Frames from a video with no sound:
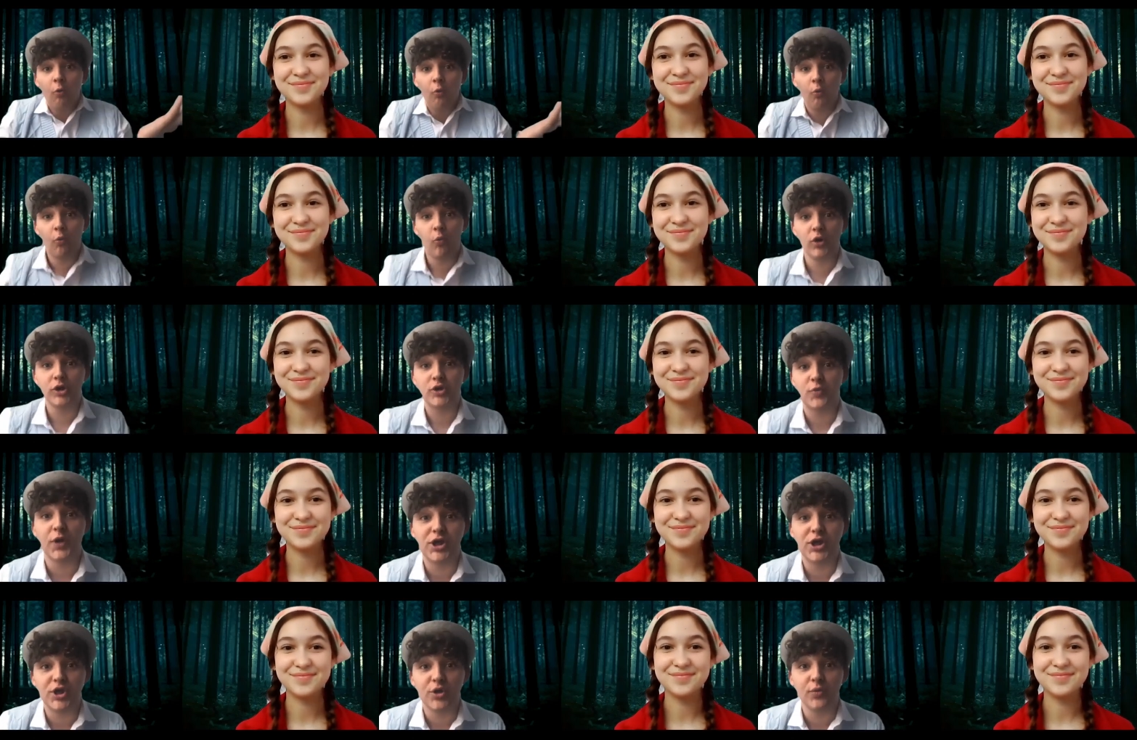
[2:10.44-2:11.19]
Speaker 1: Which
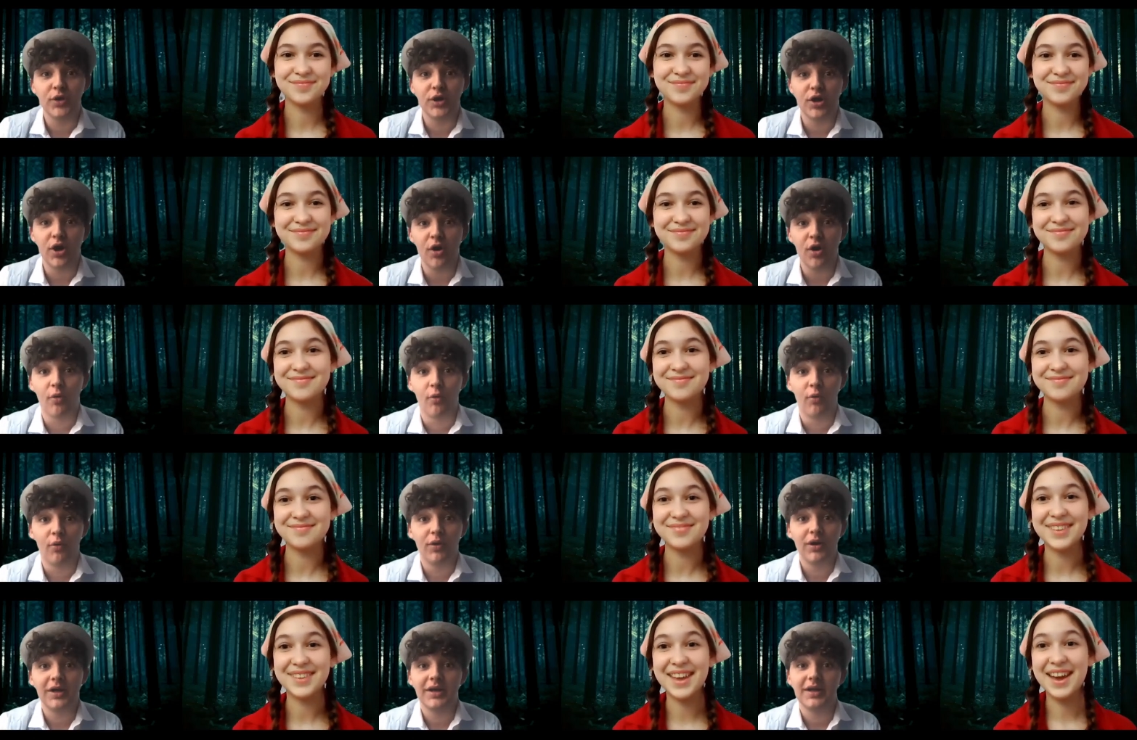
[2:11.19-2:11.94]
way should we
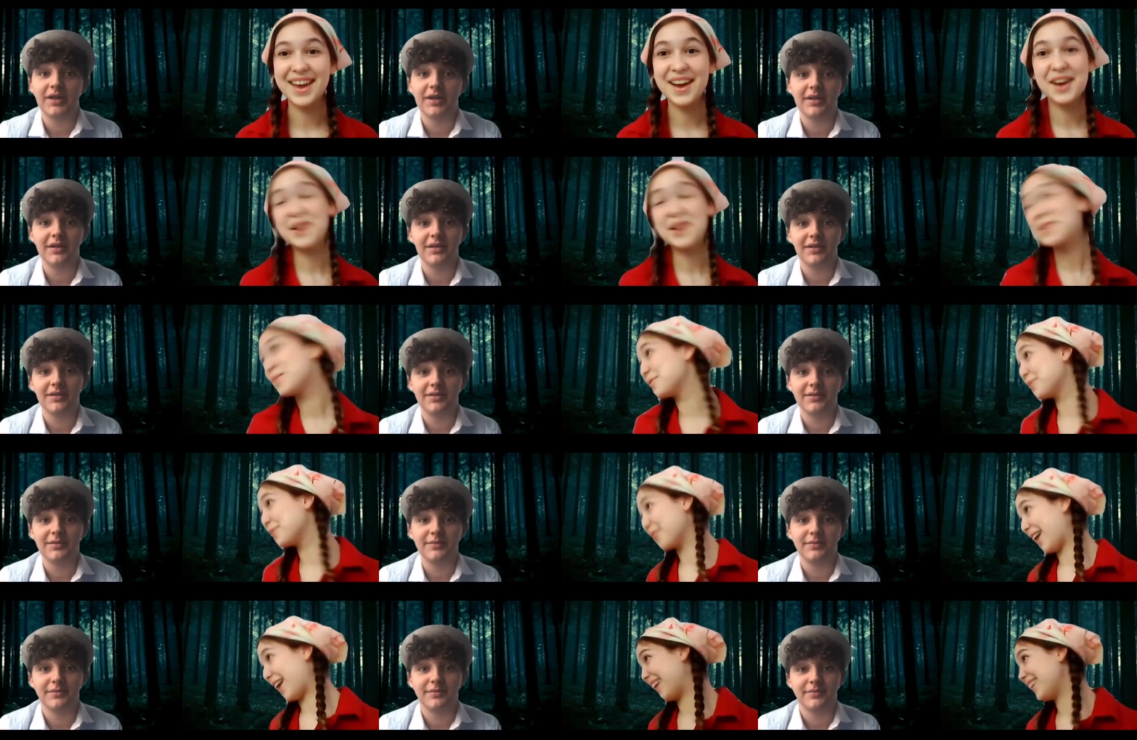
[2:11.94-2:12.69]
go?
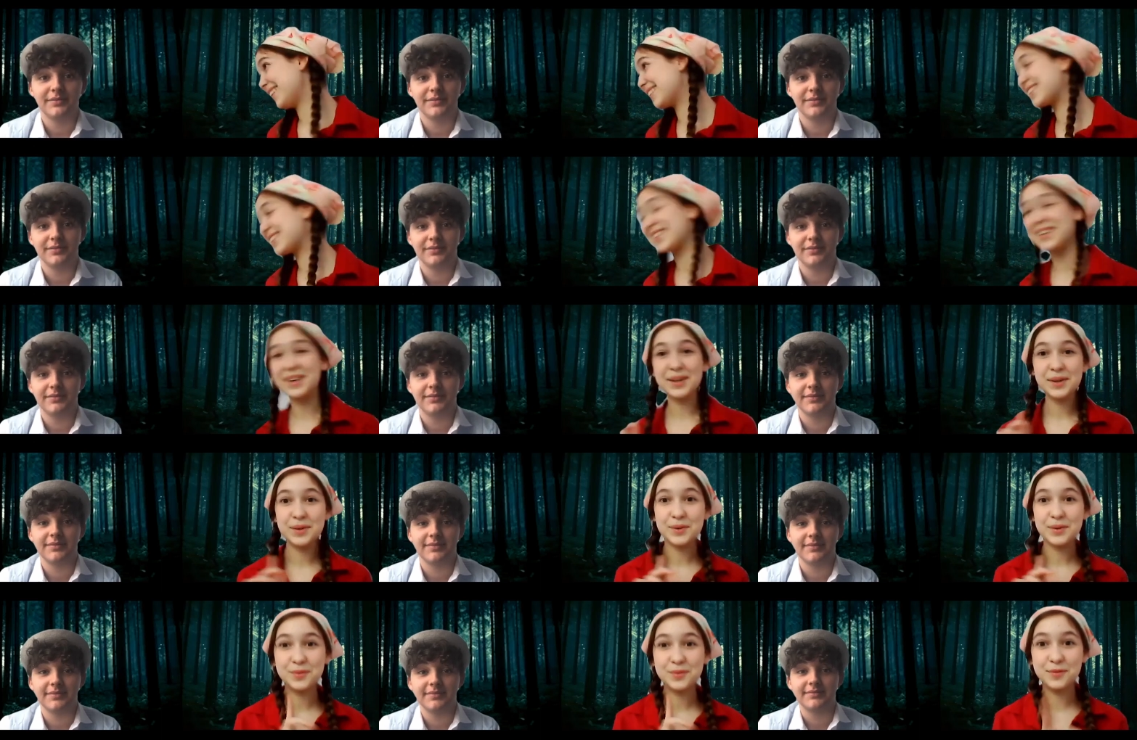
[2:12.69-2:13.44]
Speaker 2: Right,
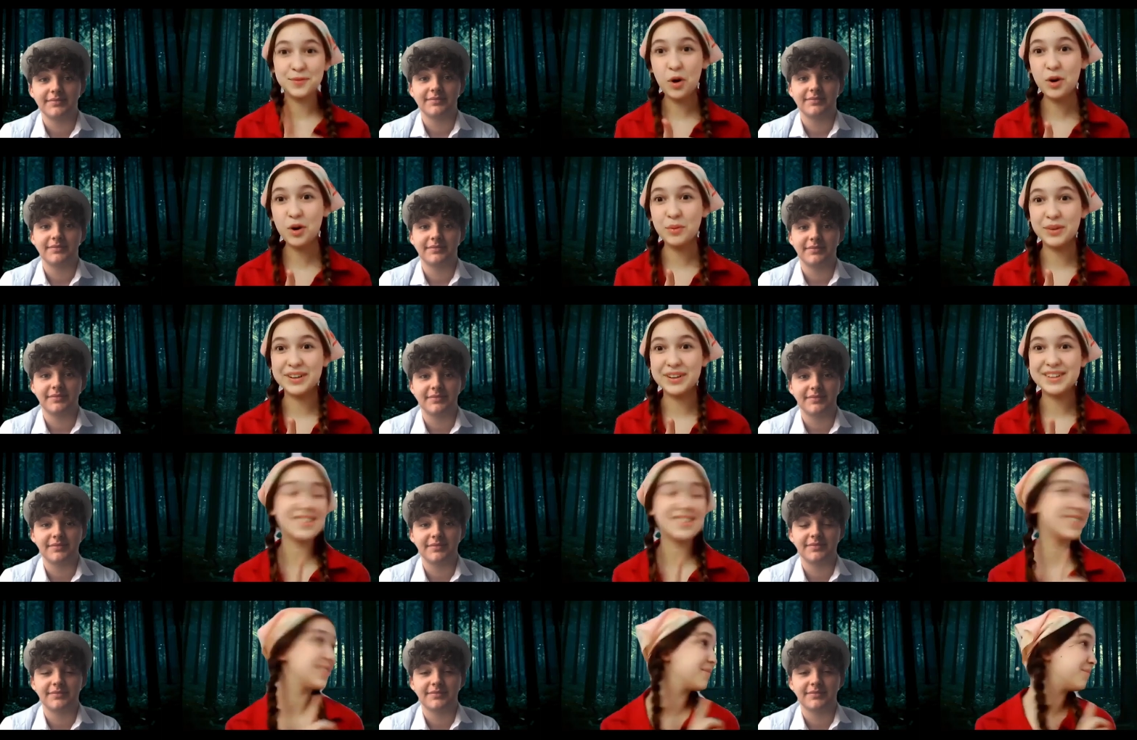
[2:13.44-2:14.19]

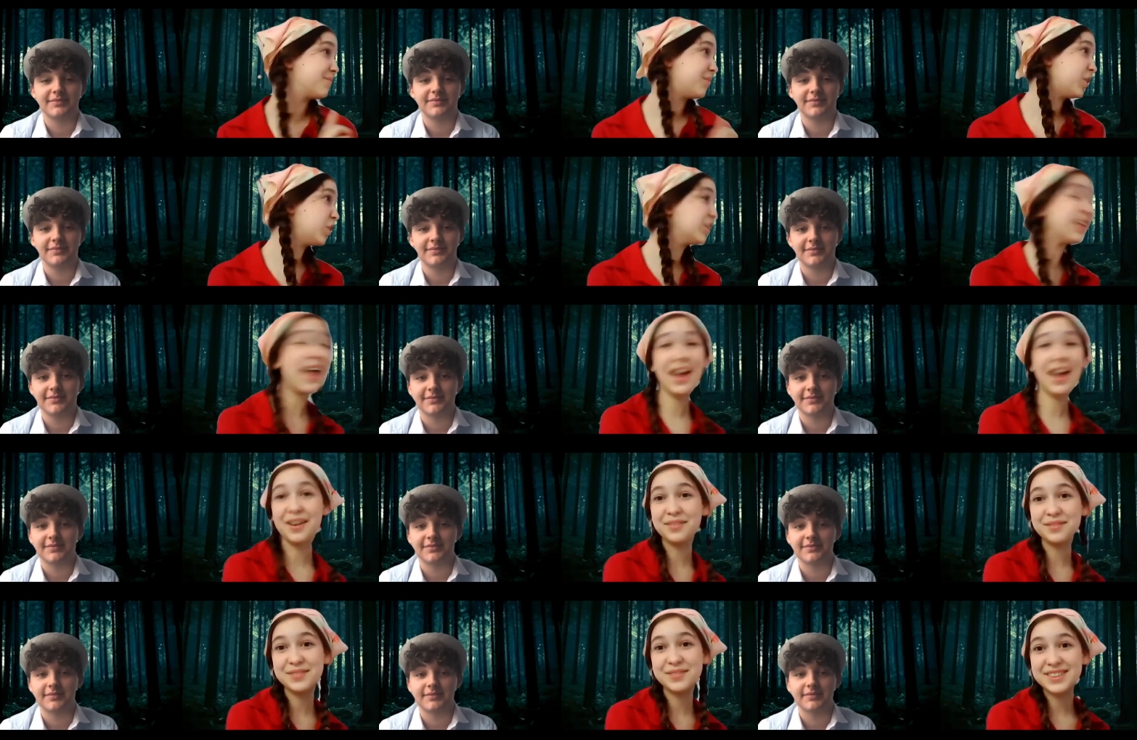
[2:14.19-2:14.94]
forwards, or
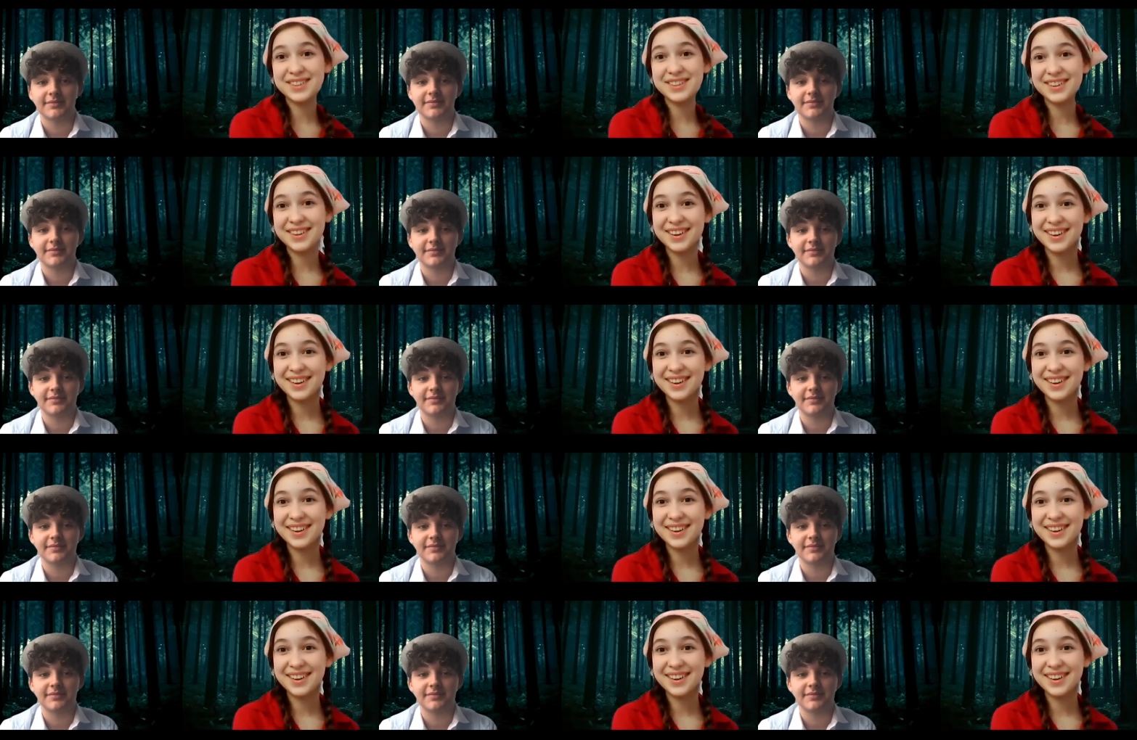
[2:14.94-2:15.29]
left?